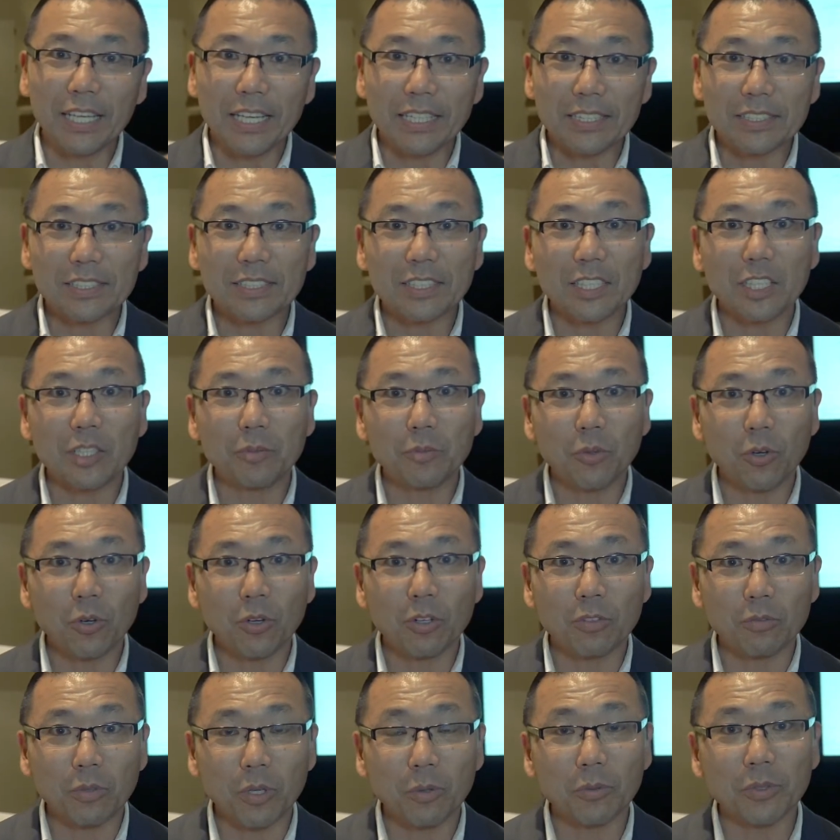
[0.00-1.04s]
in seeing more
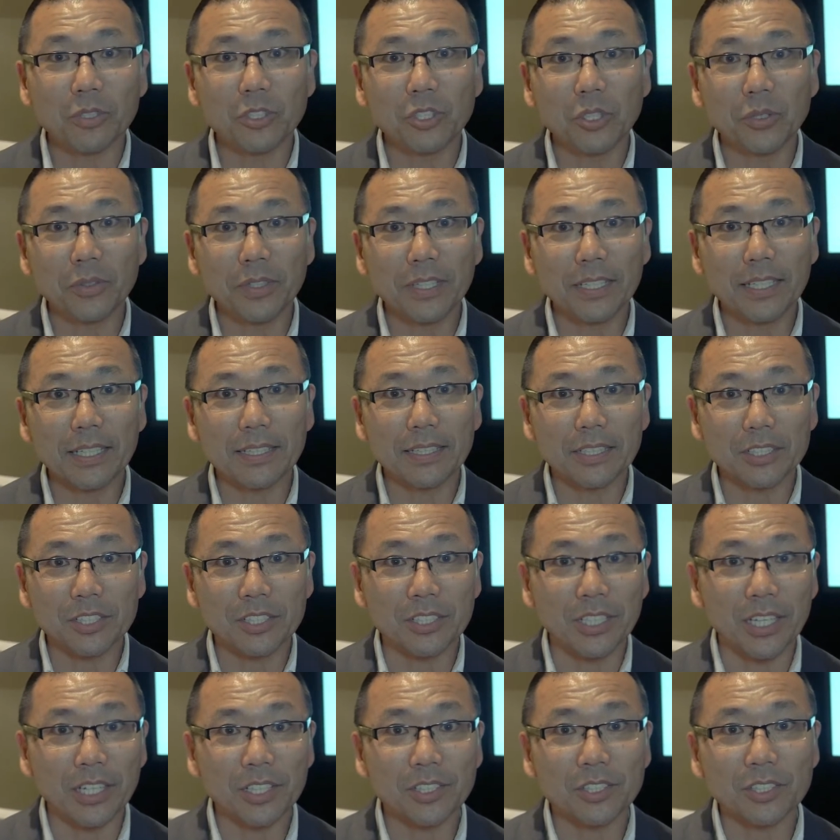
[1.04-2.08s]
of what we're doing at the
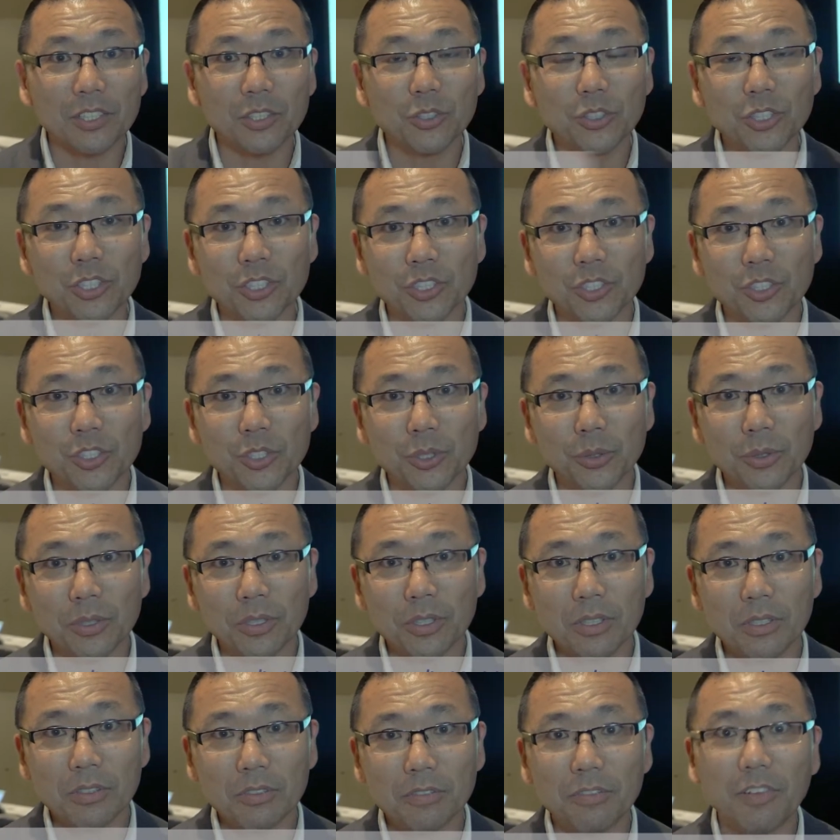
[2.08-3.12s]
Genetic Solutions Tour,
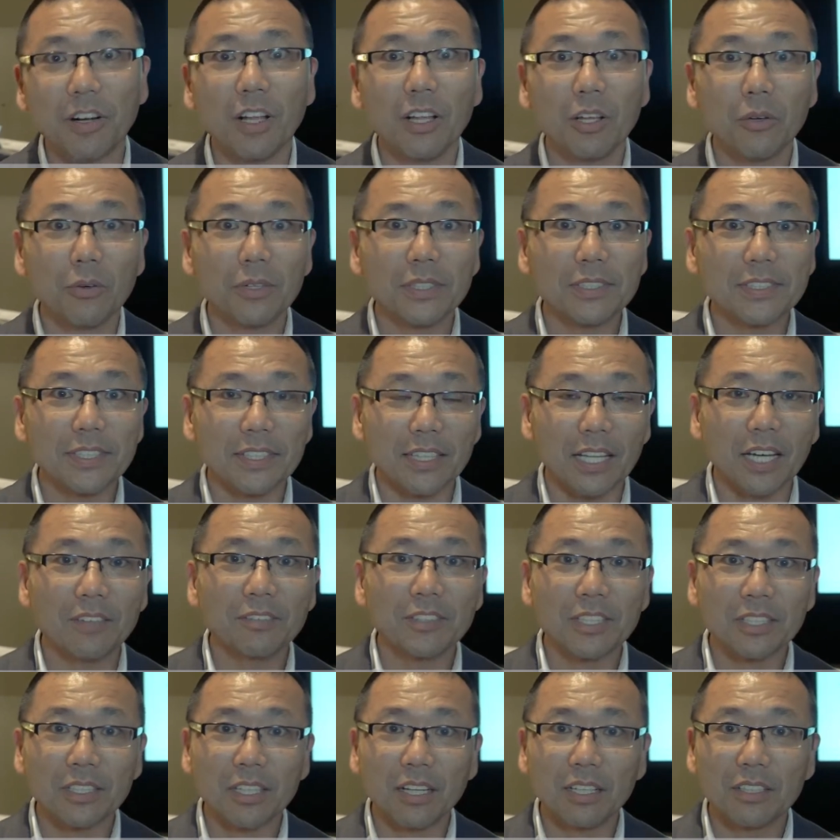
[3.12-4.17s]
follow us at
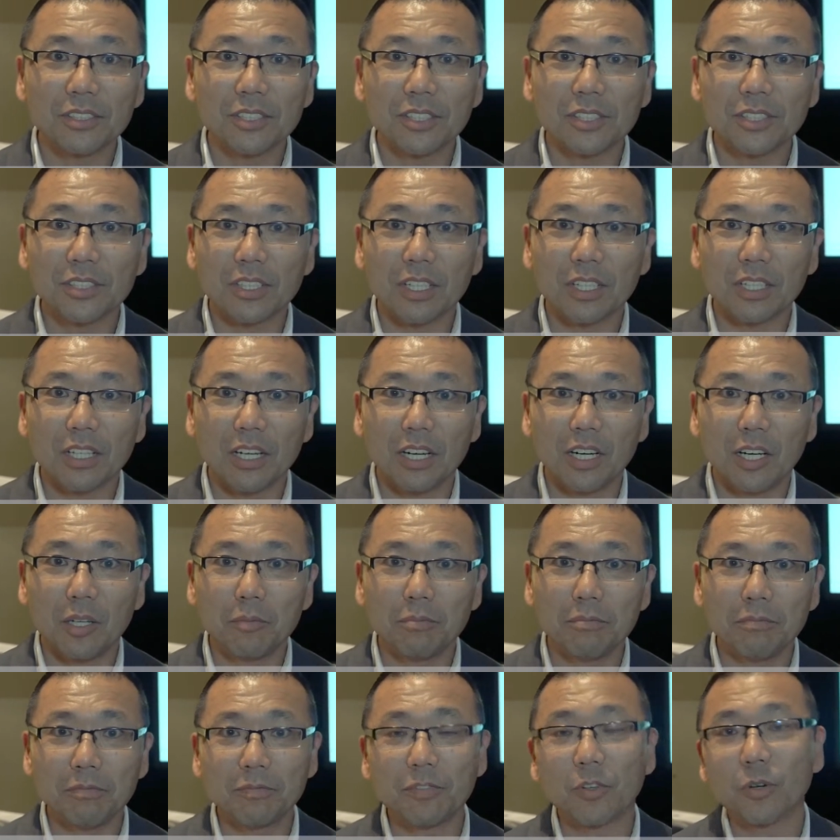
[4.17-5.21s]
lifetechnologies.com
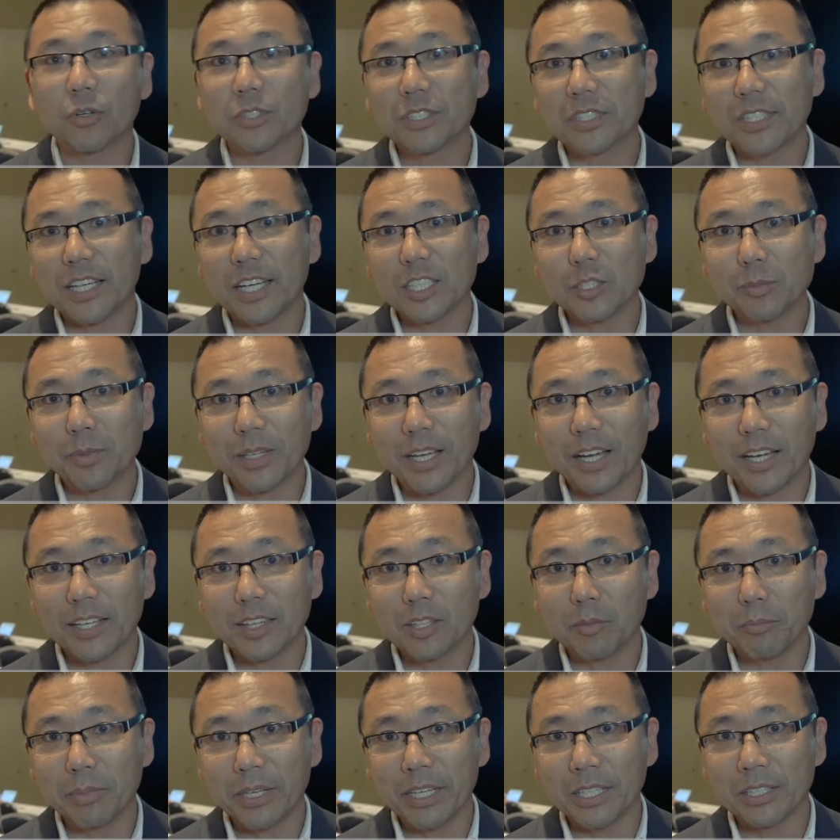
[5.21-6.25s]
forward slash behind the
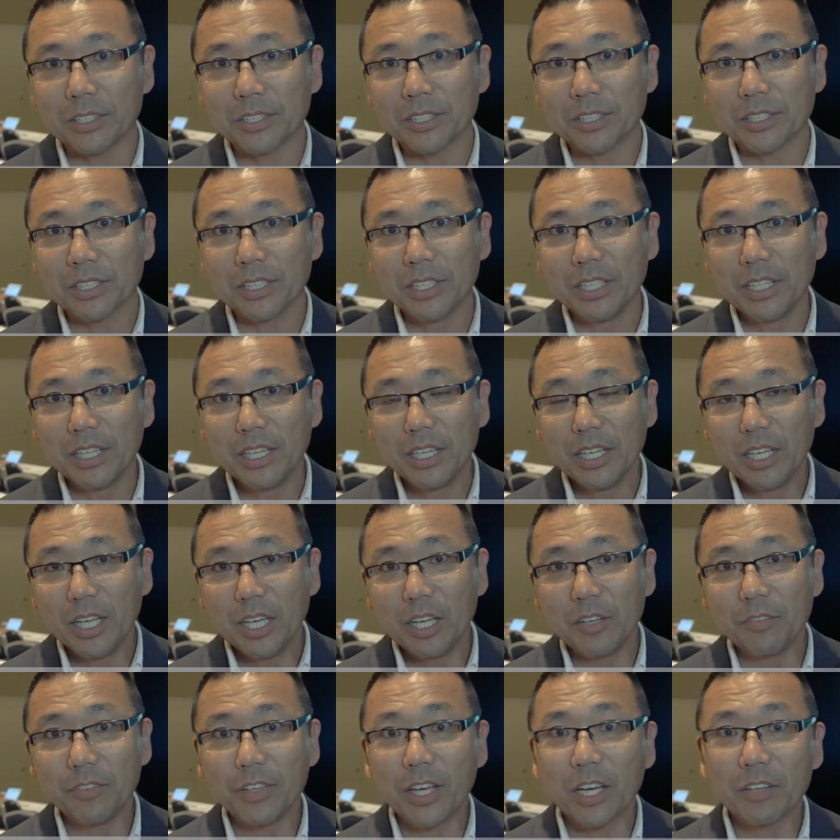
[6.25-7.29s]
bench.
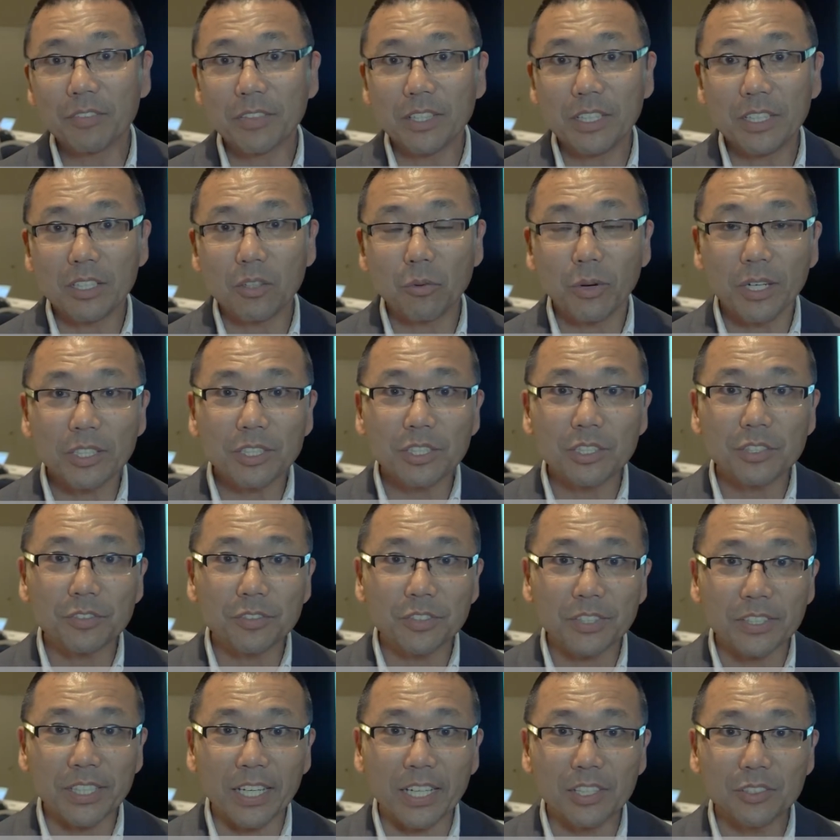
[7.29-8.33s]
If you have any questions for
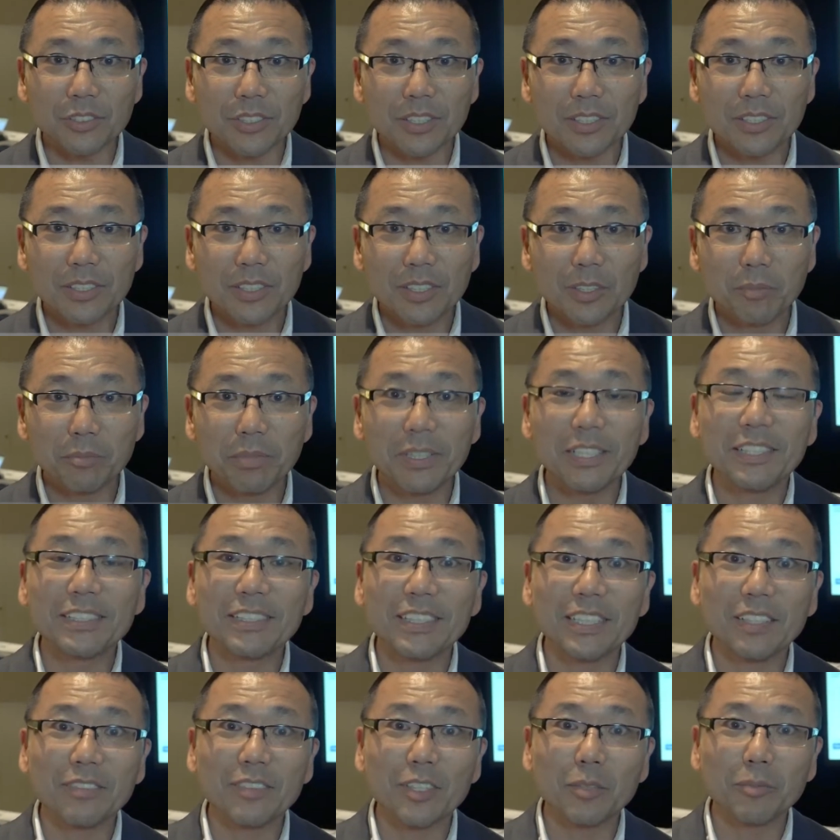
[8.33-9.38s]
Sandra, please
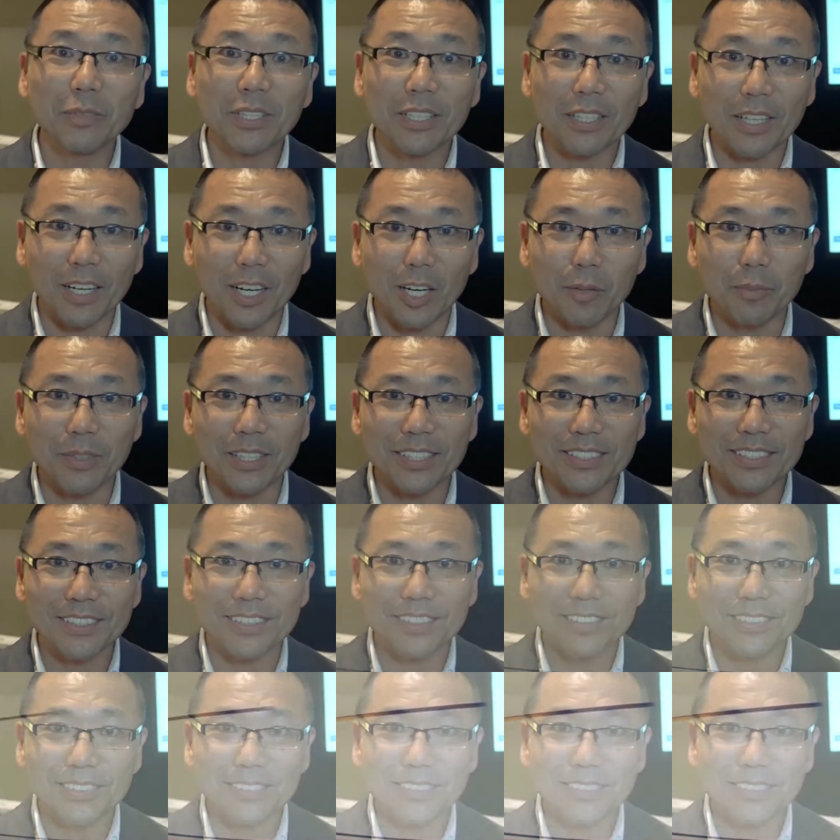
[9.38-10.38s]
leave them in the comments.